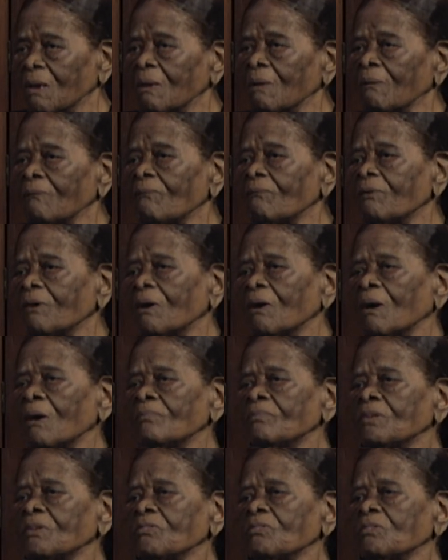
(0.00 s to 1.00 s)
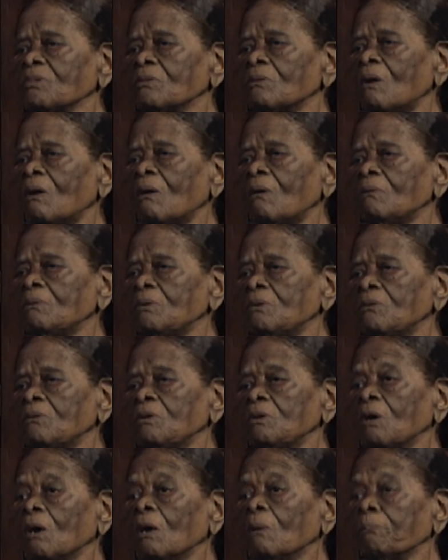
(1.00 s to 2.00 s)
for this
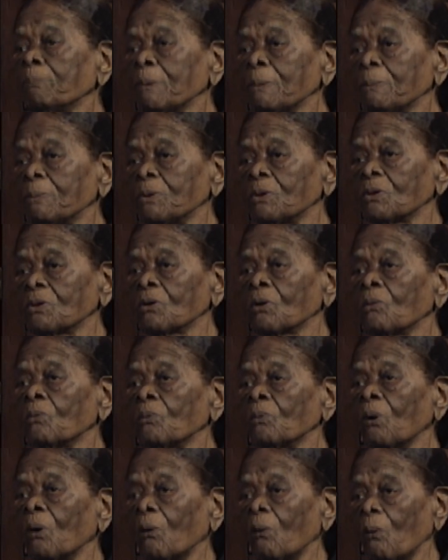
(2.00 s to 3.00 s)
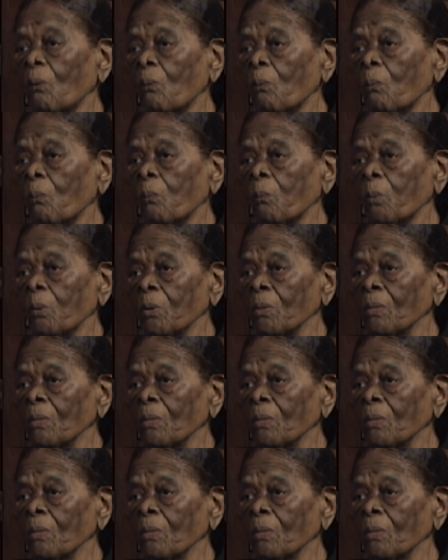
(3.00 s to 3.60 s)
young people to go on with.